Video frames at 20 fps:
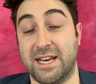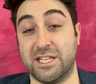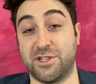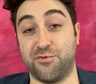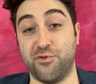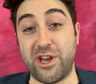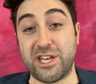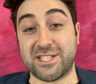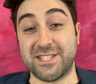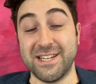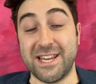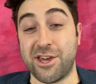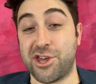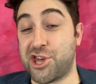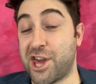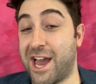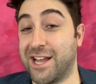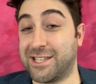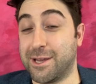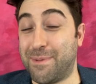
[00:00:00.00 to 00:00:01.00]
has recently
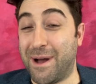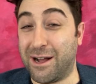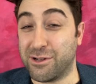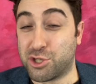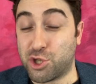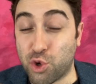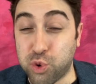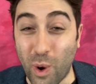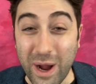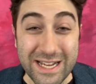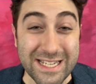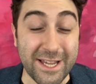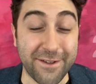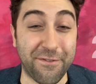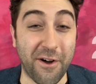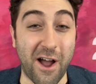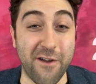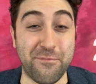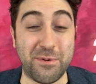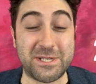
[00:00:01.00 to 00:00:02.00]
shed about
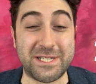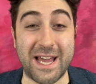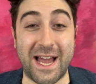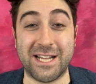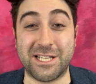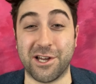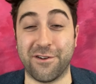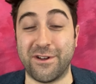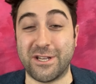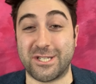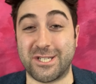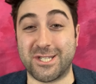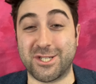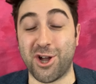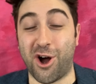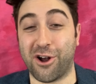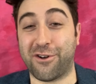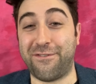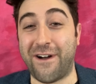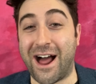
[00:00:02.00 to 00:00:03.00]
twenty-five percent of its
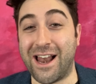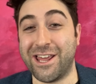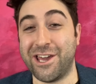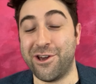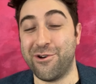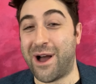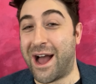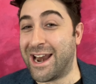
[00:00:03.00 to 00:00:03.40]
stock value,